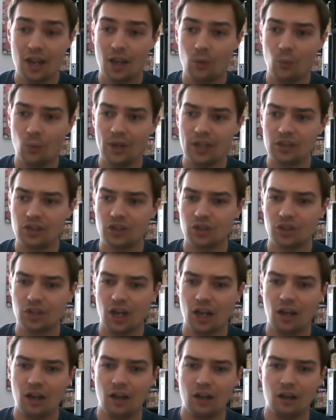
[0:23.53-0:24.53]
which
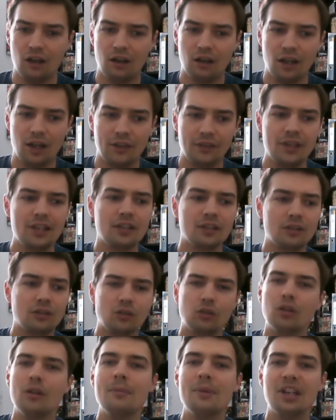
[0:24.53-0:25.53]
are, I think,
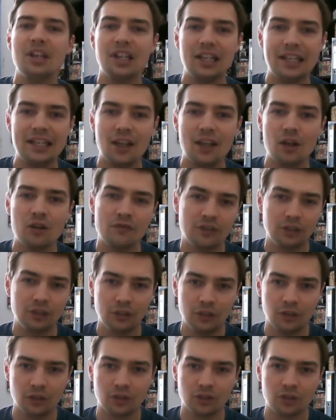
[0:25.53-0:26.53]
criminally
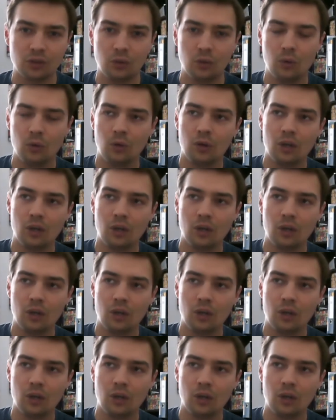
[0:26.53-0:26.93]
overlooked or